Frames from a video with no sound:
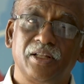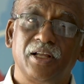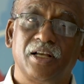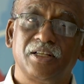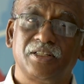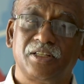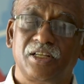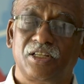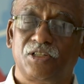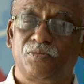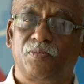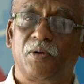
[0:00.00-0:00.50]
The
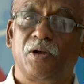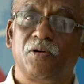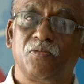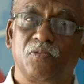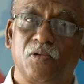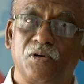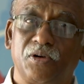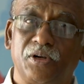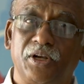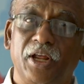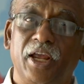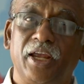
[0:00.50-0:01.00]
assessment
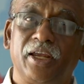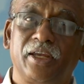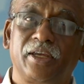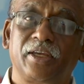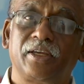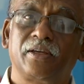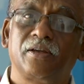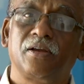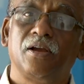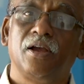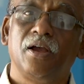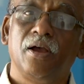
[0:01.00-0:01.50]
would
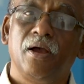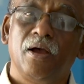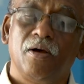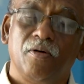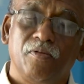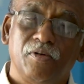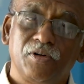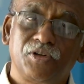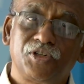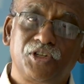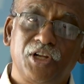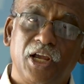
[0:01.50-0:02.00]

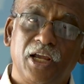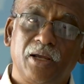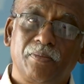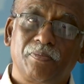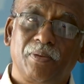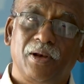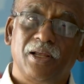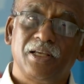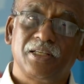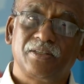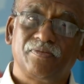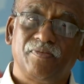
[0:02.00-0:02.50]
take
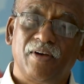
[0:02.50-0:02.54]
place,